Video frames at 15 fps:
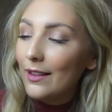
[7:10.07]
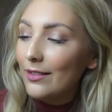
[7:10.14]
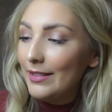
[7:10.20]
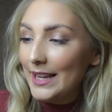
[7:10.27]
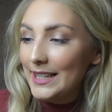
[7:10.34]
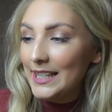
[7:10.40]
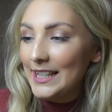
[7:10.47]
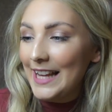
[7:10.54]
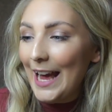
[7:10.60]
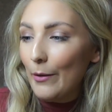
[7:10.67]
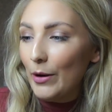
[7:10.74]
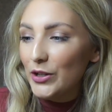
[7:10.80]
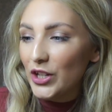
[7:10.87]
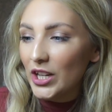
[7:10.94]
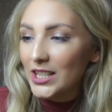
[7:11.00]
this is how
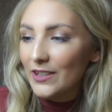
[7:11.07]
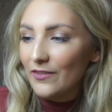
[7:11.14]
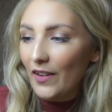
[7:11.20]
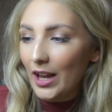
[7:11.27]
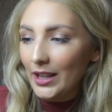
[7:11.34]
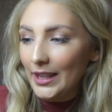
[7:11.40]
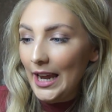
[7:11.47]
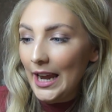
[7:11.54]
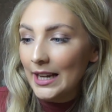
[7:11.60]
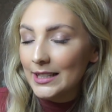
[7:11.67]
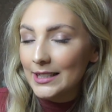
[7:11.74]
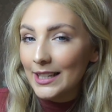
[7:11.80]
I justified this.